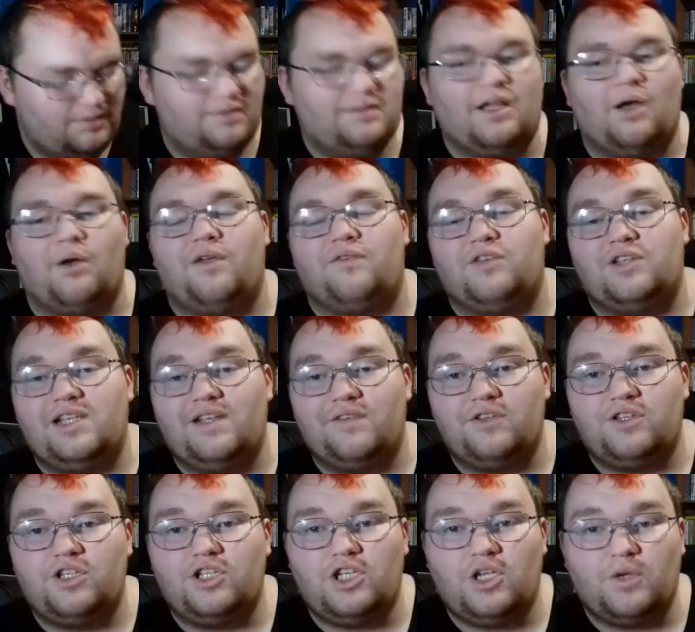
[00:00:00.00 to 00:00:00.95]
Now, if you live
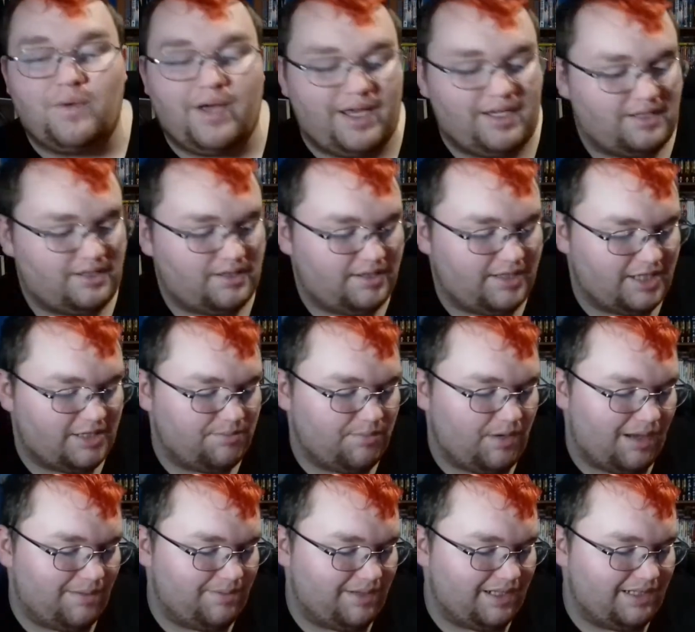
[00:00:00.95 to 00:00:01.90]
in the US, this
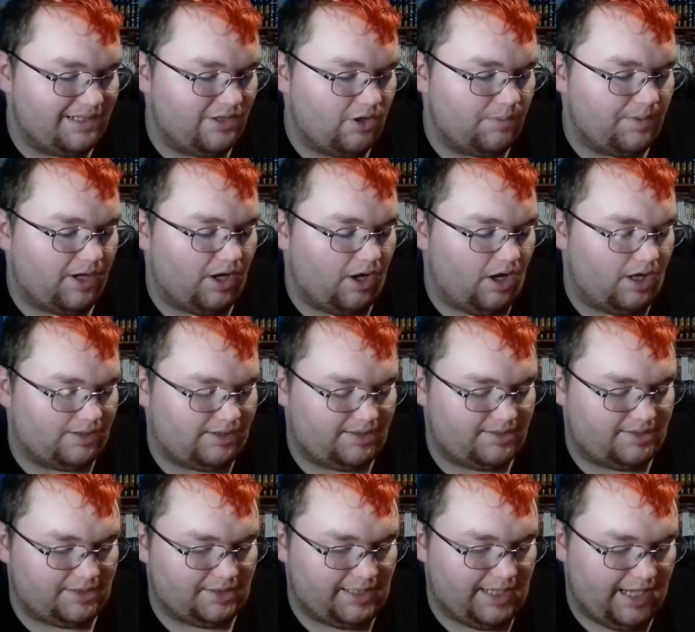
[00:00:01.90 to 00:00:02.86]
might be a little bit harder
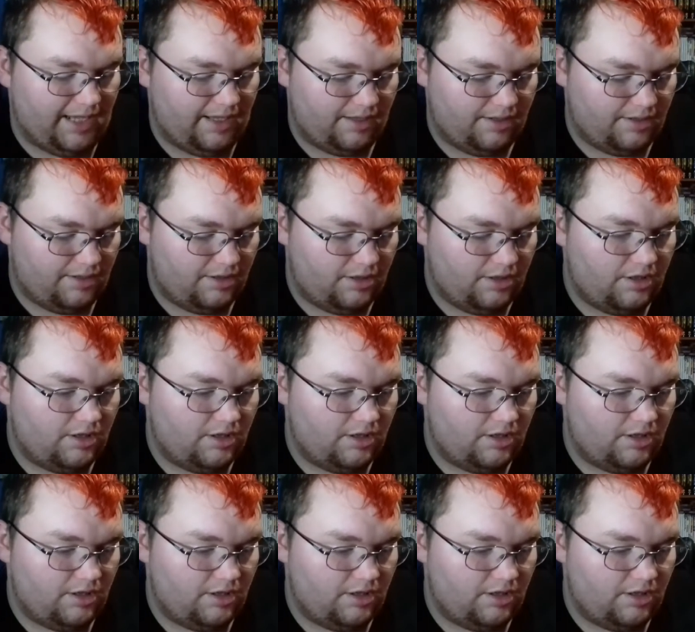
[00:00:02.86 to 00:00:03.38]
to get,